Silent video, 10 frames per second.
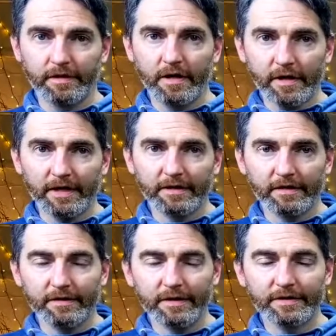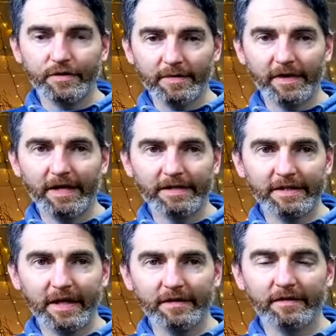Okay, let's try play that
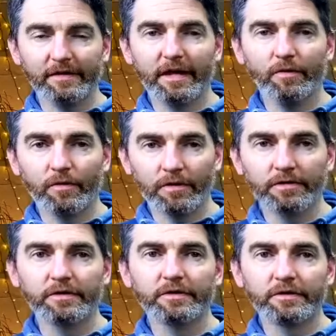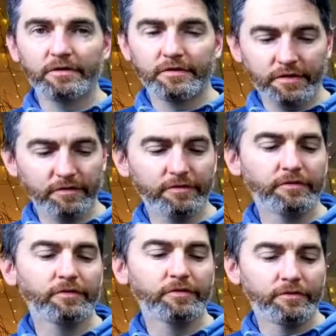together. I'll count 1, 2,
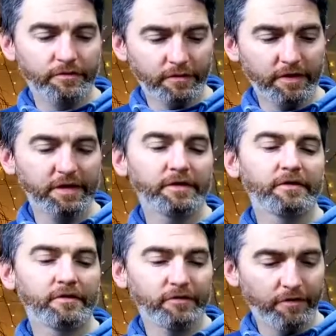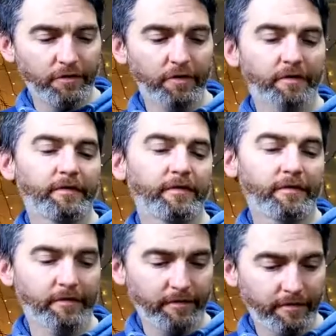3, 4.
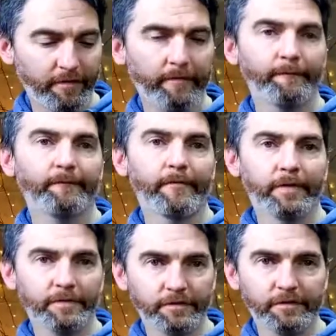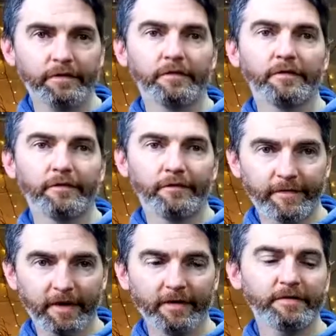3, 5,
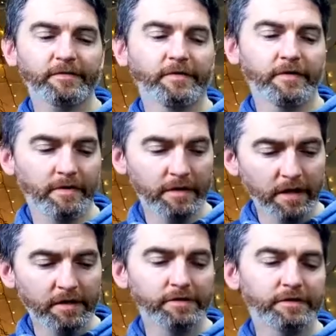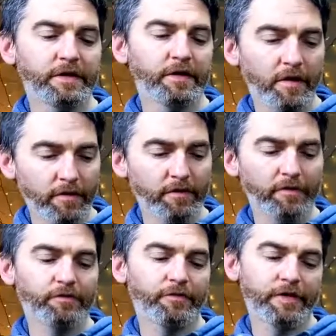0,
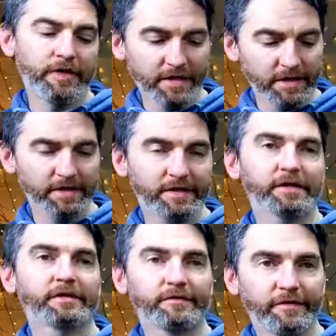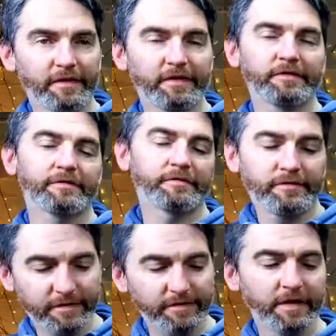3, 6, 5,
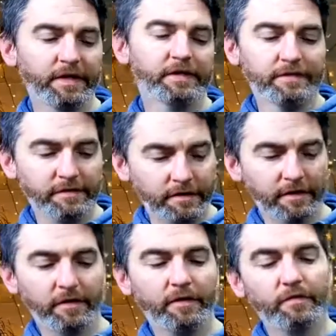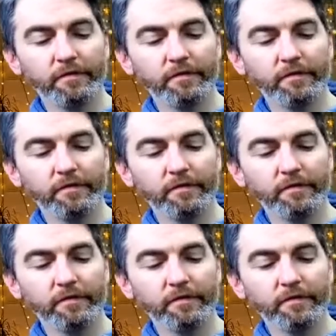0,